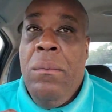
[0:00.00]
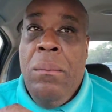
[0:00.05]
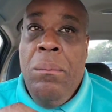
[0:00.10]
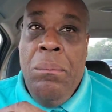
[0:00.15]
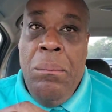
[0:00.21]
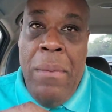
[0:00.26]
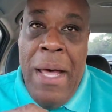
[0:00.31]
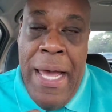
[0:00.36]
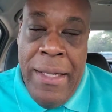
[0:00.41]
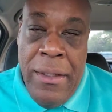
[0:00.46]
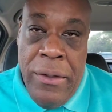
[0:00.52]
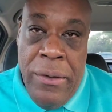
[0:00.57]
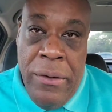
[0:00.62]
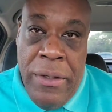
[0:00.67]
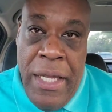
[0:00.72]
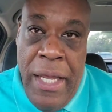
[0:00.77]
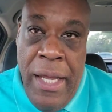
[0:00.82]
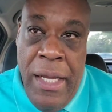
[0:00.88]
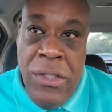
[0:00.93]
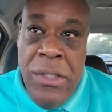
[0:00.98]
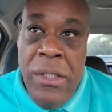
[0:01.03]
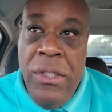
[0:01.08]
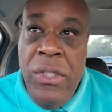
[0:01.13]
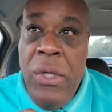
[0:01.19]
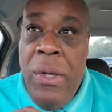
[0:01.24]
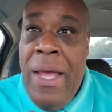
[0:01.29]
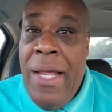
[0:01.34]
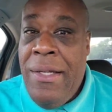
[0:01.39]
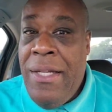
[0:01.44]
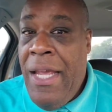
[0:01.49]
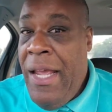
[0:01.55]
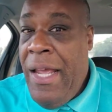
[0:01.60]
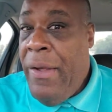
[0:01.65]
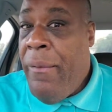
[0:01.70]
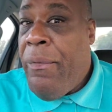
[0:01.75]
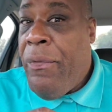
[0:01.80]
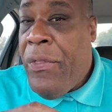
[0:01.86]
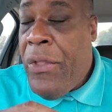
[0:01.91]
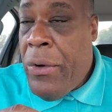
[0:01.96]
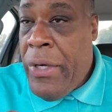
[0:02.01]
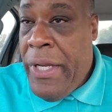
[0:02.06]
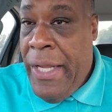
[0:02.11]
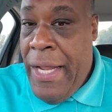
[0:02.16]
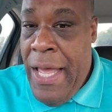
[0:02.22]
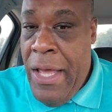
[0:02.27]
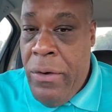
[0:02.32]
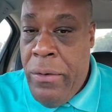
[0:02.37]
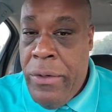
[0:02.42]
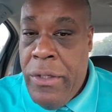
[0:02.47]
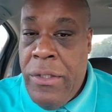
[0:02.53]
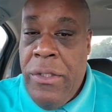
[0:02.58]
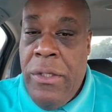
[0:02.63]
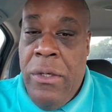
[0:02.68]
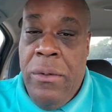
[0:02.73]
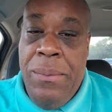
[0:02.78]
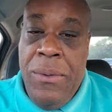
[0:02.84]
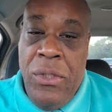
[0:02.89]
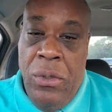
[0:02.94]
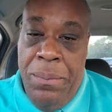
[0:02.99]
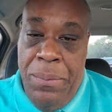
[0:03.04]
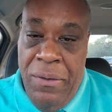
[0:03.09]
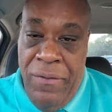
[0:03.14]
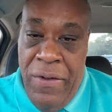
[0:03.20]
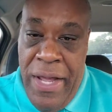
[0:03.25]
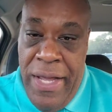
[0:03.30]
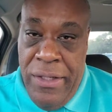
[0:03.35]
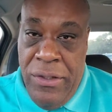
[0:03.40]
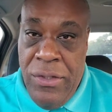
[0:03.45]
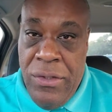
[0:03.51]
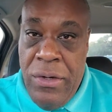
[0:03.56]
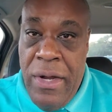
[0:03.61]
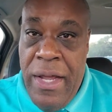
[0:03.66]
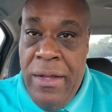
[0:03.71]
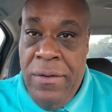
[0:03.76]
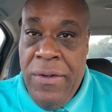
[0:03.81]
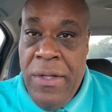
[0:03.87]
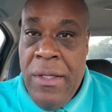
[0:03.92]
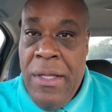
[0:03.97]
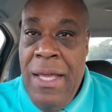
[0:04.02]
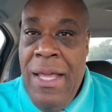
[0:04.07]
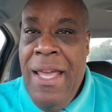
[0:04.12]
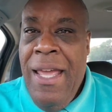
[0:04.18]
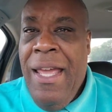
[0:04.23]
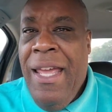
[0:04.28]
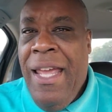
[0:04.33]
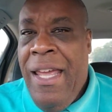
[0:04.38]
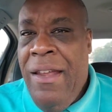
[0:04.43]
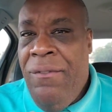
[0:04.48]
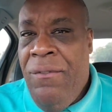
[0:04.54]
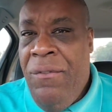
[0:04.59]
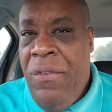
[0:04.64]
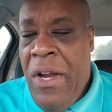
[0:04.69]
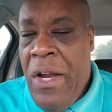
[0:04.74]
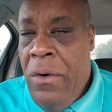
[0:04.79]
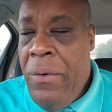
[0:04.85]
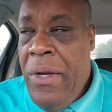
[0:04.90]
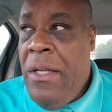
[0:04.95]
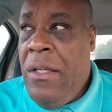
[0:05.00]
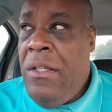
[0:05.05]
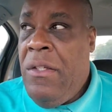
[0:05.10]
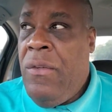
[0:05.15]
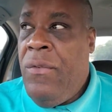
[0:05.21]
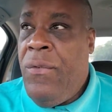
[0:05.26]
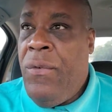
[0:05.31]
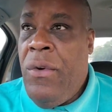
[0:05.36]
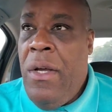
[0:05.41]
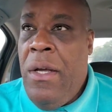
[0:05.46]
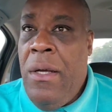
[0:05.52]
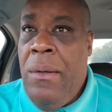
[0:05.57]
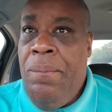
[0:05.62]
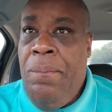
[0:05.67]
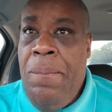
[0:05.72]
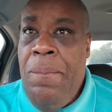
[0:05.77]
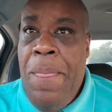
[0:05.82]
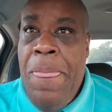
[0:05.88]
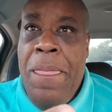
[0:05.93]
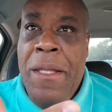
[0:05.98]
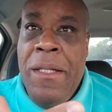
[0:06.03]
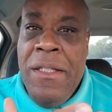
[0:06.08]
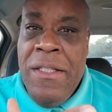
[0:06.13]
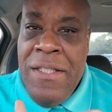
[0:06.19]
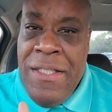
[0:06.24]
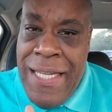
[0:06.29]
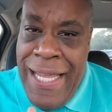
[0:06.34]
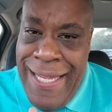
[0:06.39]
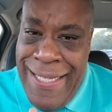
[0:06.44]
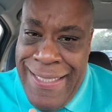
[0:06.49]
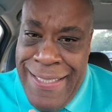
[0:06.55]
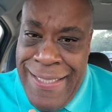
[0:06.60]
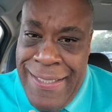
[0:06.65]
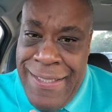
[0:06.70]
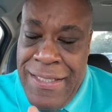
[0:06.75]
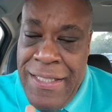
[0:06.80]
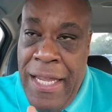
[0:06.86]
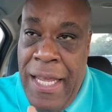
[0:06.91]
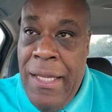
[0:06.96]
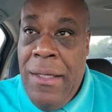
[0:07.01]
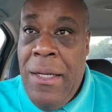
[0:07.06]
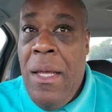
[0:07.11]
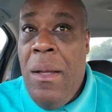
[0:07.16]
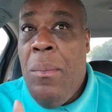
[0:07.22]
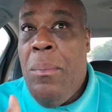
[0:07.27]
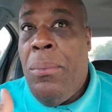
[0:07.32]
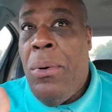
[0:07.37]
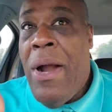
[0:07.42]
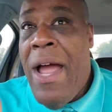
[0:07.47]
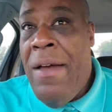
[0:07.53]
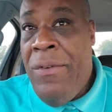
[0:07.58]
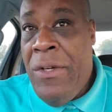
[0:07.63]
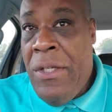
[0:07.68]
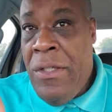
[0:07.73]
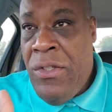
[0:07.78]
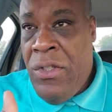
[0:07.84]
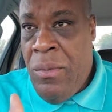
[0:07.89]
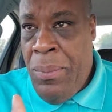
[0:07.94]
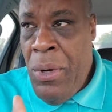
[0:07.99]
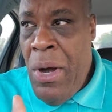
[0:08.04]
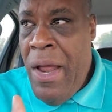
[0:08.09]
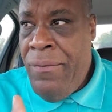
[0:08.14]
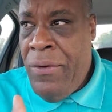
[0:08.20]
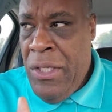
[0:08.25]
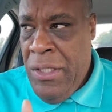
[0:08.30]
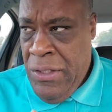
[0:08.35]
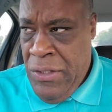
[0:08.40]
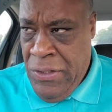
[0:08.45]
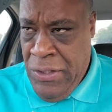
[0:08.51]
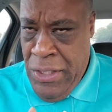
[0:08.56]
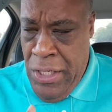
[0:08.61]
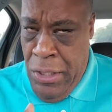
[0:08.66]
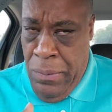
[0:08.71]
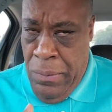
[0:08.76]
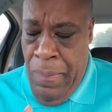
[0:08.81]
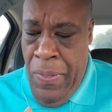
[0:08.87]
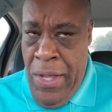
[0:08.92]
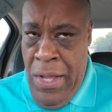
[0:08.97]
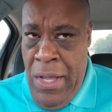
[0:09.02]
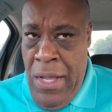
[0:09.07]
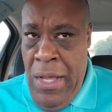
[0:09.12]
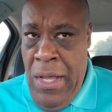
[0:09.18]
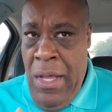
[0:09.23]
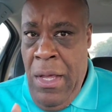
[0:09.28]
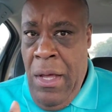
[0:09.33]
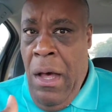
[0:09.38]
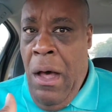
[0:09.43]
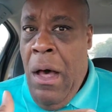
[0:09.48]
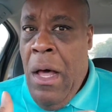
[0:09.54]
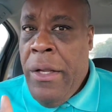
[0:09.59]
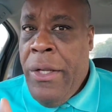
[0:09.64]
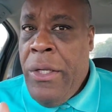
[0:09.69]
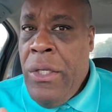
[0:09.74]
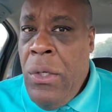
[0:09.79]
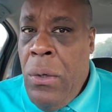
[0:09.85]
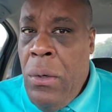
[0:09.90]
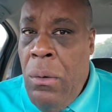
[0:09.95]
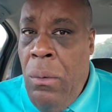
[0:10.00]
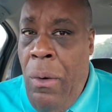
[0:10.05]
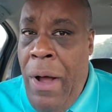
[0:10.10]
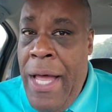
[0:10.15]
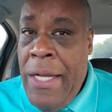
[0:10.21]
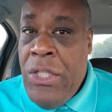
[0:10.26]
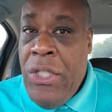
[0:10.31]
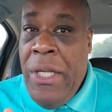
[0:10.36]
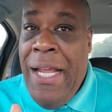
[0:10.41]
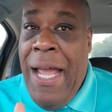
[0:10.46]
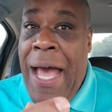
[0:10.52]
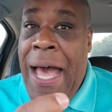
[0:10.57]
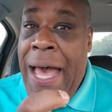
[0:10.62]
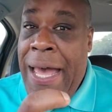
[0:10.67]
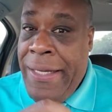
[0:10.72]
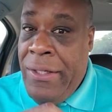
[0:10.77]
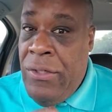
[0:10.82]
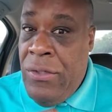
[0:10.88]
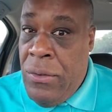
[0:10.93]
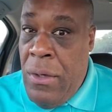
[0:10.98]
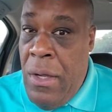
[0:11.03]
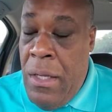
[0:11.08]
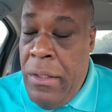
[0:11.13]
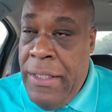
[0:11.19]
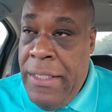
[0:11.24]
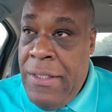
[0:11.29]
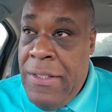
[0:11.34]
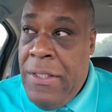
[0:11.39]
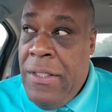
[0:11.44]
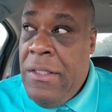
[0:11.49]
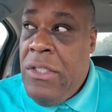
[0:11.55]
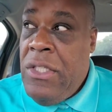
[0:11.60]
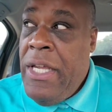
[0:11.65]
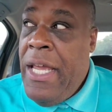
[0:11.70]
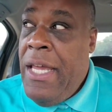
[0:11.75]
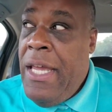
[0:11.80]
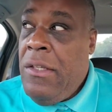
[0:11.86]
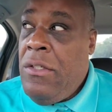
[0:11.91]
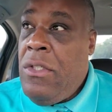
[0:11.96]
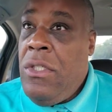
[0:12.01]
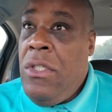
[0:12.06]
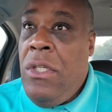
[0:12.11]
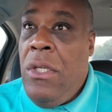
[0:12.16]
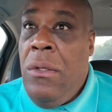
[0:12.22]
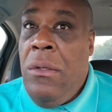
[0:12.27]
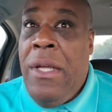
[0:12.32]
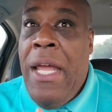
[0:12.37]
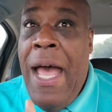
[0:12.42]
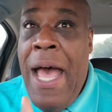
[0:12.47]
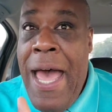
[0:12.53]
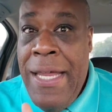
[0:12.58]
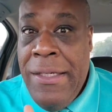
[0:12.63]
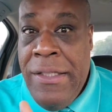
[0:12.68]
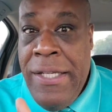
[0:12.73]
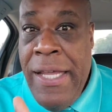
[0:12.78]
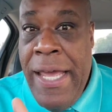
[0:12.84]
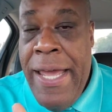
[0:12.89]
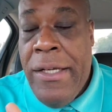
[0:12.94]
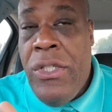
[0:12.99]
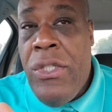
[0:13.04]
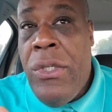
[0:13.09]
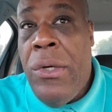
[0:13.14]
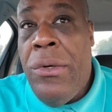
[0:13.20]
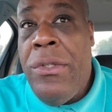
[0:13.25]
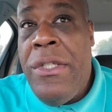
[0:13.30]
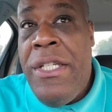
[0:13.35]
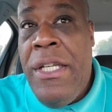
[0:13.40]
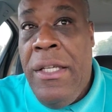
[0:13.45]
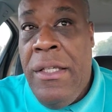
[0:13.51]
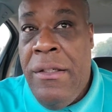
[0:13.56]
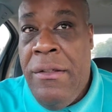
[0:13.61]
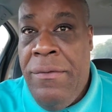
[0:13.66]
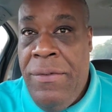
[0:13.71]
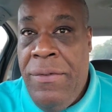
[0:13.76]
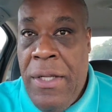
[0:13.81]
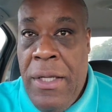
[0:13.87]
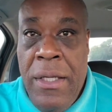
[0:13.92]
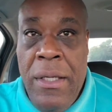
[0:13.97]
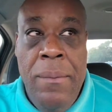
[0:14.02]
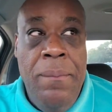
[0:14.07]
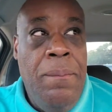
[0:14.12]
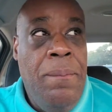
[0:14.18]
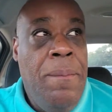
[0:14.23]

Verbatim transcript: My location, you have to have 30 hours of supervised driving. It varies from state to state, province to province. So, all of you who are watching, I strongly suggest you contact your DMV